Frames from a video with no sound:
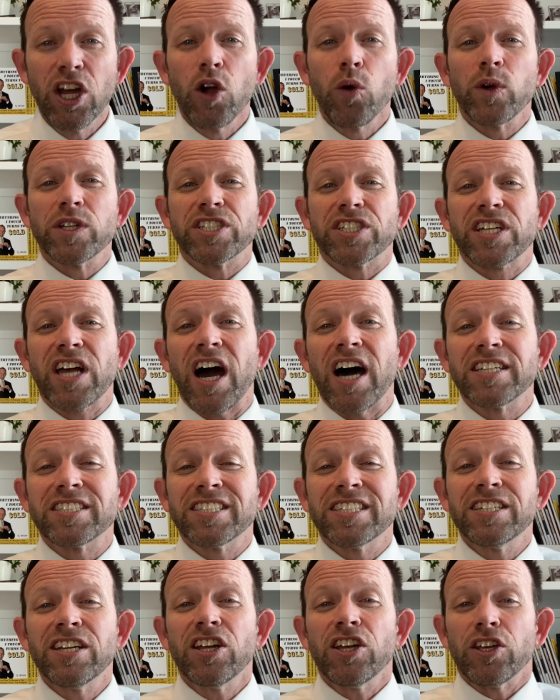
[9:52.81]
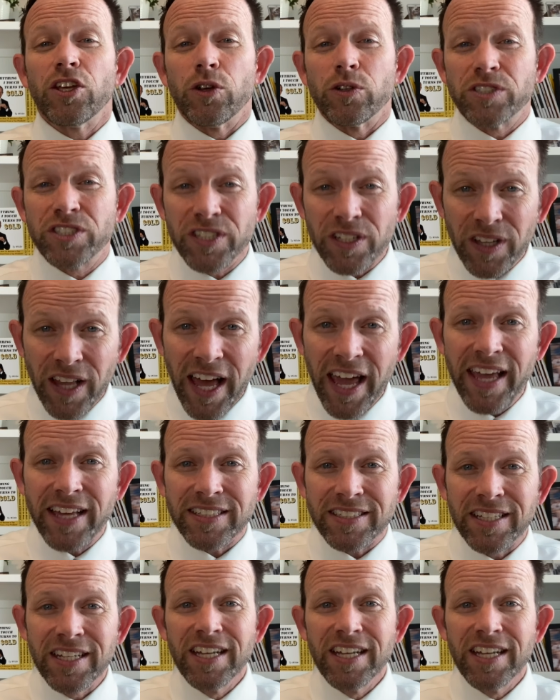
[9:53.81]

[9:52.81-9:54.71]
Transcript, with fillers: which is causing huge delays.